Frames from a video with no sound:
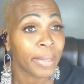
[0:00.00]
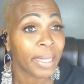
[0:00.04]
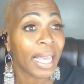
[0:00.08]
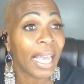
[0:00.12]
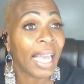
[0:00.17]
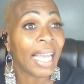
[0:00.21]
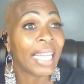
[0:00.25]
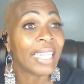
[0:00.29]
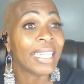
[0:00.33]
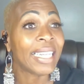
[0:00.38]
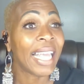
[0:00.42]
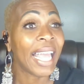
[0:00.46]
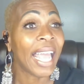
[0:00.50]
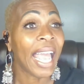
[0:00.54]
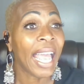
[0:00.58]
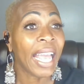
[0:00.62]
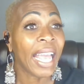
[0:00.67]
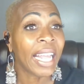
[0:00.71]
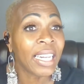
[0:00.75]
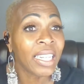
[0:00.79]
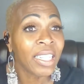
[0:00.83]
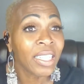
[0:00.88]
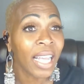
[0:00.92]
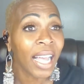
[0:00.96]

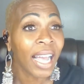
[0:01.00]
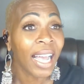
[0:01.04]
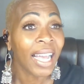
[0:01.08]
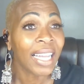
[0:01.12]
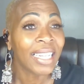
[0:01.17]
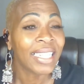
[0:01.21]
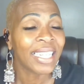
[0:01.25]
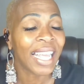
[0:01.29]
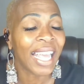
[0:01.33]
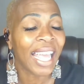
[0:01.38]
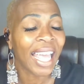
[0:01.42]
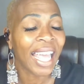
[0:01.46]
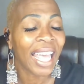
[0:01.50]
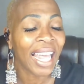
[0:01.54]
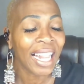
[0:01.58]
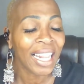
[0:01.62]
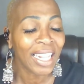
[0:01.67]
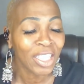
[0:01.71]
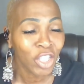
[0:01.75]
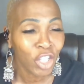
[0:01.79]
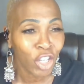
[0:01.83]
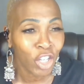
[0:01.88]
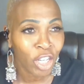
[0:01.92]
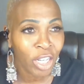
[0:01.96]
An
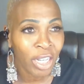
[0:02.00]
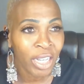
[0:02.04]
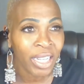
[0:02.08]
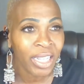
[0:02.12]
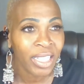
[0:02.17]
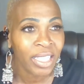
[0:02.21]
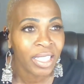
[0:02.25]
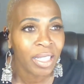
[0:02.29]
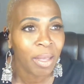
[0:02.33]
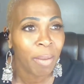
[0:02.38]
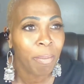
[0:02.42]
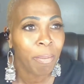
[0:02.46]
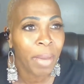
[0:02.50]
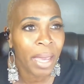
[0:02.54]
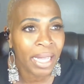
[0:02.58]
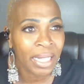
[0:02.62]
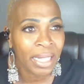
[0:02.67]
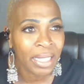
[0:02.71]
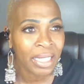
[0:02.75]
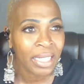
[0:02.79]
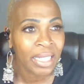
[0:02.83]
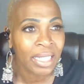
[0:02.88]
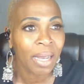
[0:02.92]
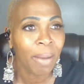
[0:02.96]
elderly
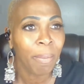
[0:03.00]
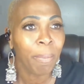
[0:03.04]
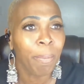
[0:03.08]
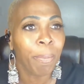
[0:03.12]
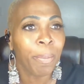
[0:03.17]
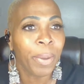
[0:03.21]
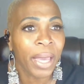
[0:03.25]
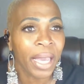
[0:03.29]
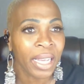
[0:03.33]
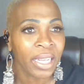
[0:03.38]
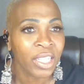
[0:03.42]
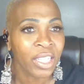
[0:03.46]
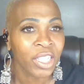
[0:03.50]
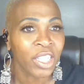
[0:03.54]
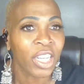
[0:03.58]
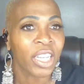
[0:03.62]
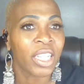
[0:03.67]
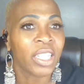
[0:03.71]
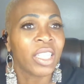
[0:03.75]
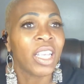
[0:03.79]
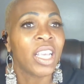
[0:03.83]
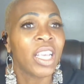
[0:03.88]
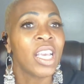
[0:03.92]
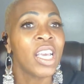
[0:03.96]
dementia
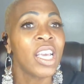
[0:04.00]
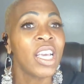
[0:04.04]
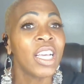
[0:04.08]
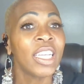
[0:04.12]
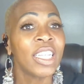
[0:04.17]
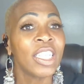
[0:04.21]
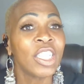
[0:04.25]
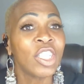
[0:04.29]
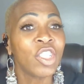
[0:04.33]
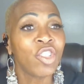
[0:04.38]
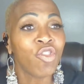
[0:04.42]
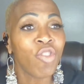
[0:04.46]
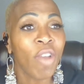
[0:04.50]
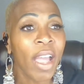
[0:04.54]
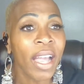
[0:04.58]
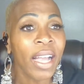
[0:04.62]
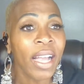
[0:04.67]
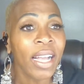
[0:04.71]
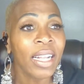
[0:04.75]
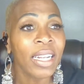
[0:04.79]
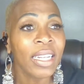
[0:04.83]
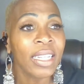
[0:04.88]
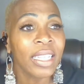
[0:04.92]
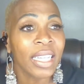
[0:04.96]
patient
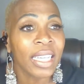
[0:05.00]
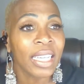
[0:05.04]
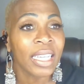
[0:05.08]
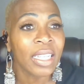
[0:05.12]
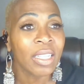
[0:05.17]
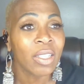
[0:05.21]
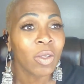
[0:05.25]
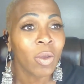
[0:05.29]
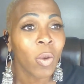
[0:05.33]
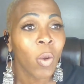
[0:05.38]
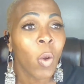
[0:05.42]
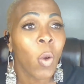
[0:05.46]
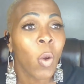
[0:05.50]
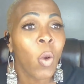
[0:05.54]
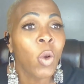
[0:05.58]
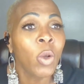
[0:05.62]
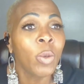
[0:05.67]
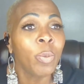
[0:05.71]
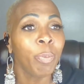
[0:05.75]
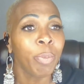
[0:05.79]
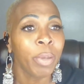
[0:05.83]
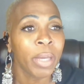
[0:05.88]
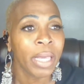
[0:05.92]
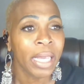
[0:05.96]
strangled his
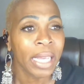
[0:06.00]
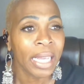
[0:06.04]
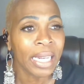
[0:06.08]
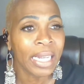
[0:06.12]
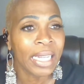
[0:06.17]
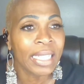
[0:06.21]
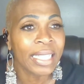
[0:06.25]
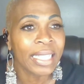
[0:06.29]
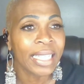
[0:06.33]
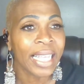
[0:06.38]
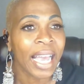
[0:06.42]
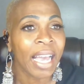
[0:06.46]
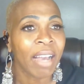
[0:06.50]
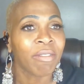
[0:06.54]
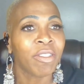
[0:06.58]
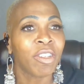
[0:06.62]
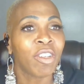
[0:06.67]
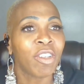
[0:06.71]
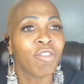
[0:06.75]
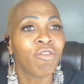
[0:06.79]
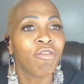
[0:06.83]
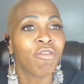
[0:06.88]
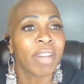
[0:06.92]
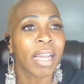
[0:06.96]
own penis
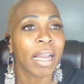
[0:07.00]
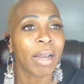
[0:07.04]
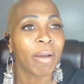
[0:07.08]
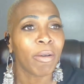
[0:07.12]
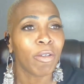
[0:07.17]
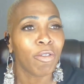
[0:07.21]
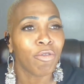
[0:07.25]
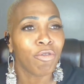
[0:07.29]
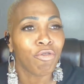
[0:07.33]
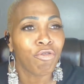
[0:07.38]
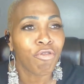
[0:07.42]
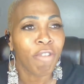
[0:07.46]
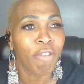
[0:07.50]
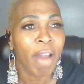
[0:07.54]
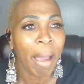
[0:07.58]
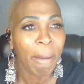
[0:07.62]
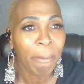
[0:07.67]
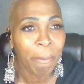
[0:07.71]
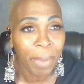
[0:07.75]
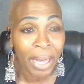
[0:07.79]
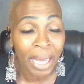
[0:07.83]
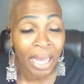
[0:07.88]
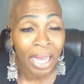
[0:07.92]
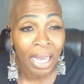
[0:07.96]
after
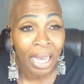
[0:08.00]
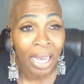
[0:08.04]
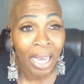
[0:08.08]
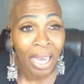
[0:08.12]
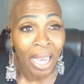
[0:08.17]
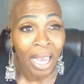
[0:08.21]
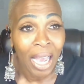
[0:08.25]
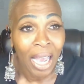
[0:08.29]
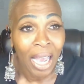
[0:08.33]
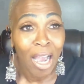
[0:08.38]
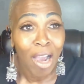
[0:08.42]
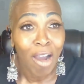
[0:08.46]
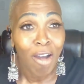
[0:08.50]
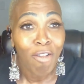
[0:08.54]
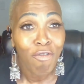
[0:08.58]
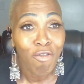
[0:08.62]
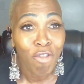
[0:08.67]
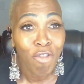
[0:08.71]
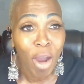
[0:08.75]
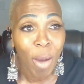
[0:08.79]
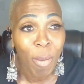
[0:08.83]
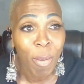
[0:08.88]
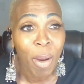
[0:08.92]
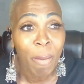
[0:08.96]
wrapping
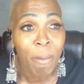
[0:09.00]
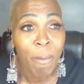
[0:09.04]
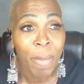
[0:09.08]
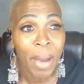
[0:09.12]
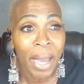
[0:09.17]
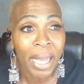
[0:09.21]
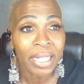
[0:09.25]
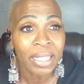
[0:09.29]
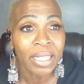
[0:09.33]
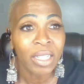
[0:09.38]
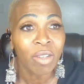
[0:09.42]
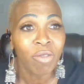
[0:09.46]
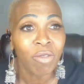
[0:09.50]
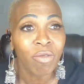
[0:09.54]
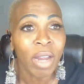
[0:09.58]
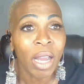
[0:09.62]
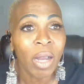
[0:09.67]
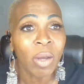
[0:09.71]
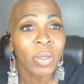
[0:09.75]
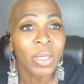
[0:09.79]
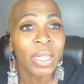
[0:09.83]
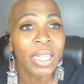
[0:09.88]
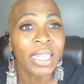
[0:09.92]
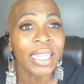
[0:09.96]
rubber bands
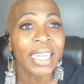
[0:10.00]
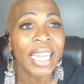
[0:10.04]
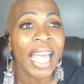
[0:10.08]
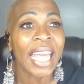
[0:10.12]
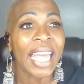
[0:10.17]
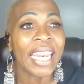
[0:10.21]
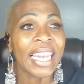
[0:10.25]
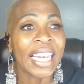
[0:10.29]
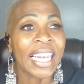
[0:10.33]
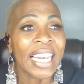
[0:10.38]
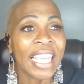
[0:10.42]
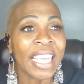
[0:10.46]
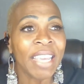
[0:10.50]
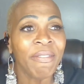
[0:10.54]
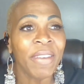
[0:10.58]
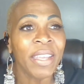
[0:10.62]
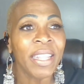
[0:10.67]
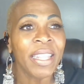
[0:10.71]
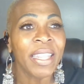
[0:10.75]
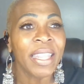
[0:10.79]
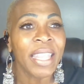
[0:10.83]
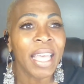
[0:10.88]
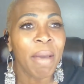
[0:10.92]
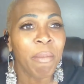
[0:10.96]
around it and
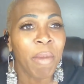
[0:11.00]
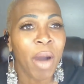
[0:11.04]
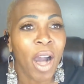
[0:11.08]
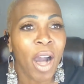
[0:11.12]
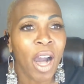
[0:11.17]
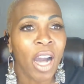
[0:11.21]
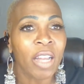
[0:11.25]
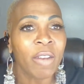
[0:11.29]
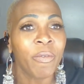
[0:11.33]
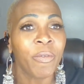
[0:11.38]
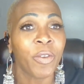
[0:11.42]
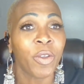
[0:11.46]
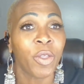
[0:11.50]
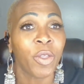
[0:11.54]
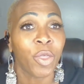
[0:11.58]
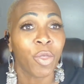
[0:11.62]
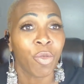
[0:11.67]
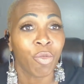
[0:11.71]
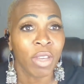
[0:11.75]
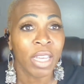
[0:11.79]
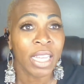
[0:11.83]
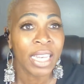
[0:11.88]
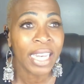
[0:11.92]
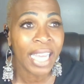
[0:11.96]
leaving them on for
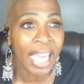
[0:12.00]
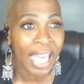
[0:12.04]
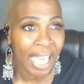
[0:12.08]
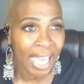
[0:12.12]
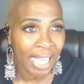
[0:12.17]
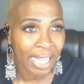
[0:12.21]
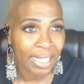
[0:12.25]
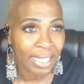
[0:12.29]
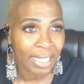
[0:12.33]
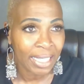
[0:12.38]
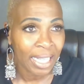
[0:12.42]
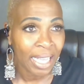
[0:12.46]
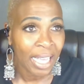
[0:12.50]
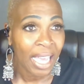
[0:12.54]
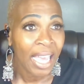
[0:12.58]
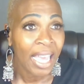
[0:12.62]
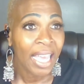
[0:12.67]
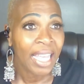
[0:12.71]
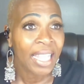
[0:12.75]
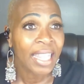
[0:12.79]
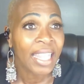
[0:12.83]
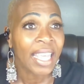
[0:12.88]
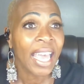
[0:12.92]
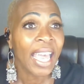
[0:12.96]
3 days.
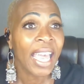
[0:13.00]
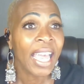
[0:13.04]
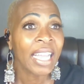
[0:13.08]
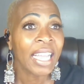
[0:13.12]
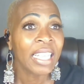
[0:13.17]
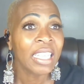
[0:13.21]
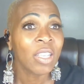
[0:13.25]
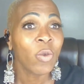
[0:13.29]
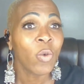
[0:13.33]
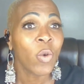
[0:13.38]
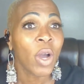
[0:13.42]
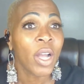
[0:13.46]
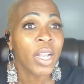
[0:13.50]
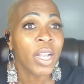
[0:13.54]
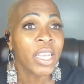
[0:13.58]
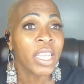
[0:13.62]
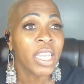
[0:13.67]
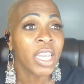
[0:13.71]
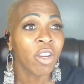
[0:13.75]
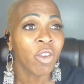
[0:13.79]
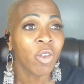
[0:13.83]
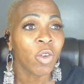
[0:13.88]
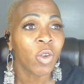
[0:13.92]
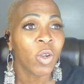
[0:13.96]
The
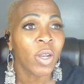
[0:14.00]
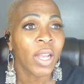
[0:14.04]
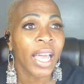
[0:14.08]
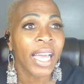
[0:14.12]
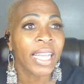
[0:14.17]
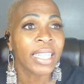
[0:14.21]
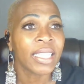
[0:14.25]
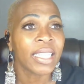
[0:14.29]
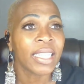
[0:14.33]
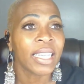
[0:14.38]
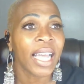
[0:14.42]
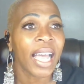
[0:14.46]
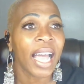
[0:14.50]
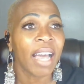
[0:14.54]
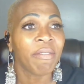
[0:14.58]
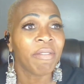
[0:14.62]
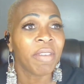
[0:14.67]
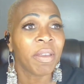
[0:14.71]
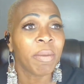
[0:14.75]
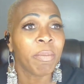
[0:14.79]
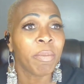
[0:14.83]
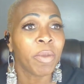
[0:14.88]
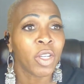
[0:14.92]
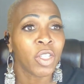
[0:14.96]
81-year-old had to
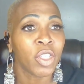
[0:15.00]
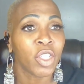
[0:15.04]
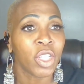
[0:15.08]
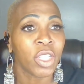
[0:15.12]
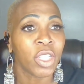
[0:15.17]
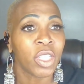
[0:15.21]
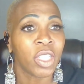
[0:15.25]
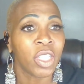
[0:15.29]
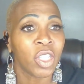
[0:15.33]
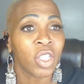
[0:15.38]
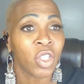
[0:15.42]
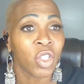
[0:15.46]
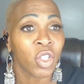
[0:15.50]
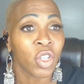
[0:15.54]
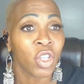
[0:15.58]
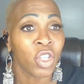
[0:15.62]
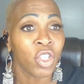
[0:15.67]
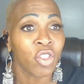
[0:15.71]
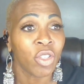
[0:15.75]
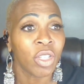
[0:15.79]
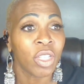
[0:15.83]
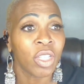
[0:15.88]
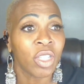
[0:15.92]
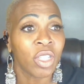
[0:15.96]
have emergency
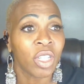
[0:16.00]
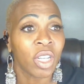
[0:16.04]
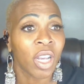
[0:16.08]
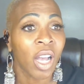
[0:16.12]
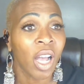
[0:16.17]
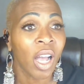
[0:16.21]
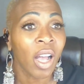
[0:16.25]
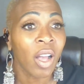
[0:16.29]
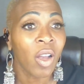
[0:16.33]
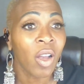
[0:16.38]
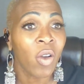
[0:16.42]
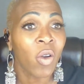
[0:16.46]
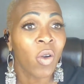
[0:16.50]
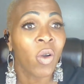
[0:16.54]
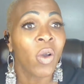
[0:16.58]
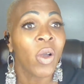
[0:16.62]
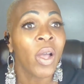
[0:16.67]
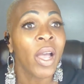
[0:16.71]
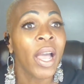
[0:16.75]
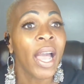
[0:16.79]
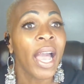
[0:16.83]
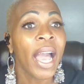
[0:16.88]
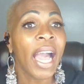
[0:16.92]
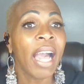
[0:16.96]
surgery in Chicago
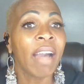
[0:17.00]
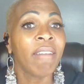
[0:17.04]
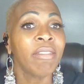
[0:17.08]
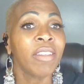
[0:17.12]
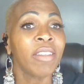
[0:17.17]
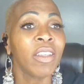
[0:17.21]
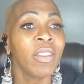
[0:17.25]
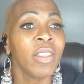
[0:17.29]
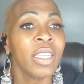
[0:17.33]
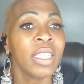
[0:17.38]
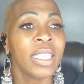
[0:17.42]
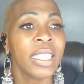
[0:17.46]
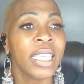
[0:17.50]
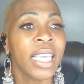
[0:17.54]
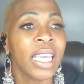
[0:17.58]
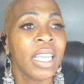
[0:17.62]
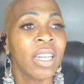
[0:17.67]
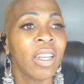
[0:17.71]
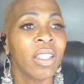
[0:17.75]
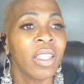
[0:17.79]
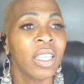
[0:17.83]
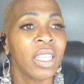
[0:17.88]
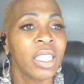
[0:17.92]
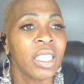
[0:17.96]
after the
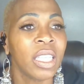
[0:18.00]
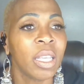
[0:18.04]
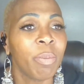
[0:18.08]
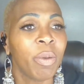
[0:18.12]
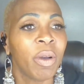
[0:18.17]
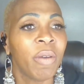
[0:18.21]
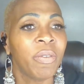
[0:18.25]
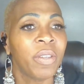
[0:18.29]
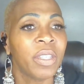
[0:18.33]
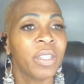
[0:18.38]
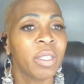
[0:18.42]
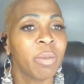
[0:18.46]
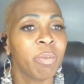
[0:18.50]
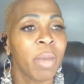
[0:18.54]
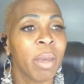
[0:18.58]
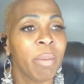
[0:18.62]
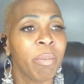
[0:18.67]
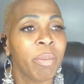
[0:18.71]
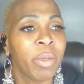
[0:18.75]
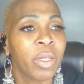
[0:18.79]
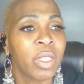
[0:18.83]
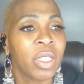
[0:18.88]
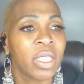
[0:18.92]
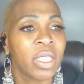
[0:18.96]
skin on the tip of his members